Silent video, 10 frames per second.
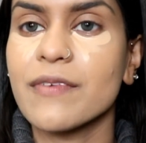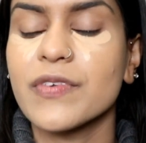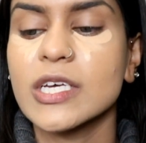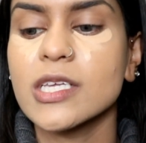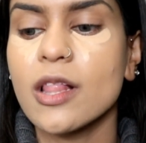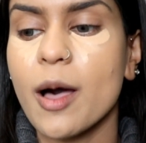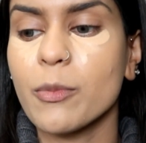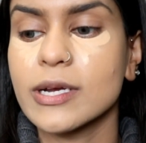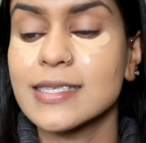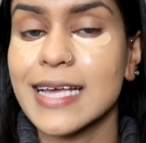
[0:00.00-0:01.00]
It feels a lot
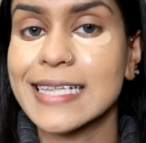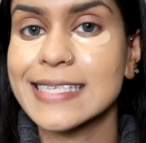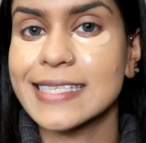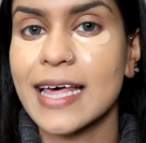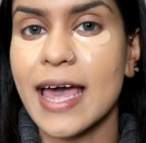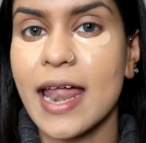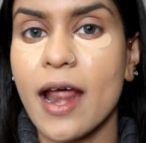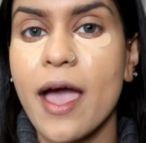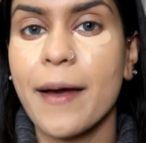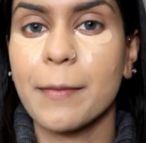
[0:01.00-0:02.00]
more dense than
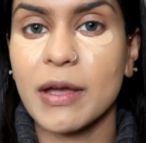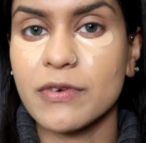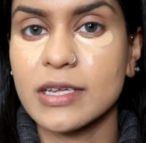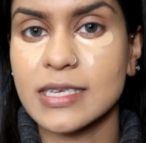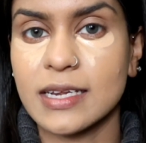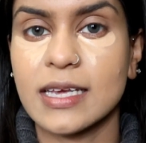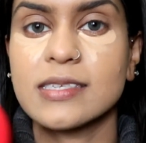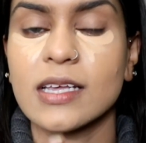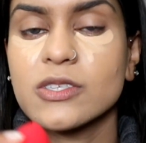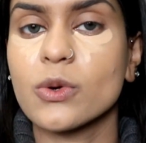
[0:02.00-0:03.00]
my Real
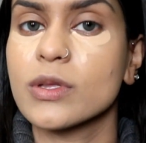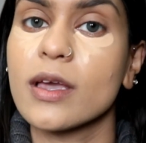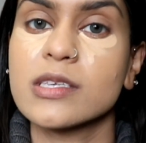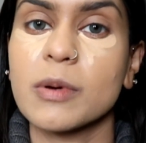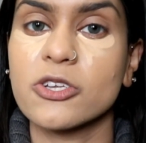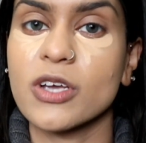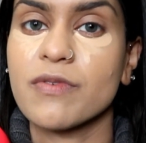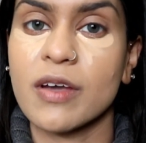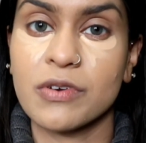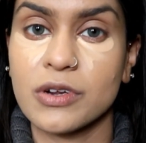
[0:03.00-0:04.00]
Techniques. That's the only sponge
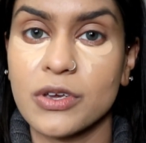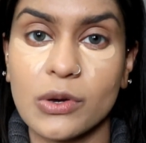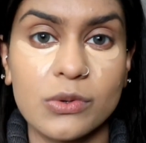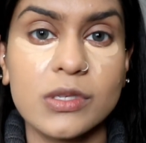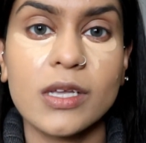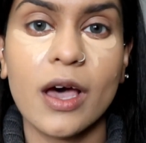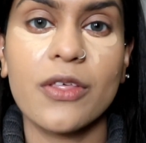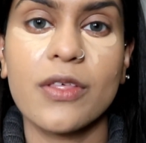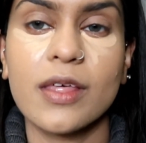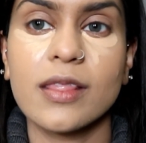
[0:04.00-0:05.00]
I've ever used
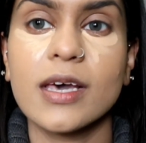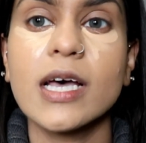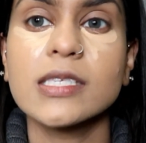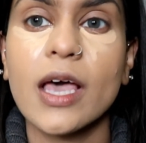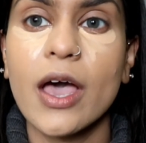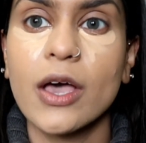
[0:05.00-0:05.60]
other than this.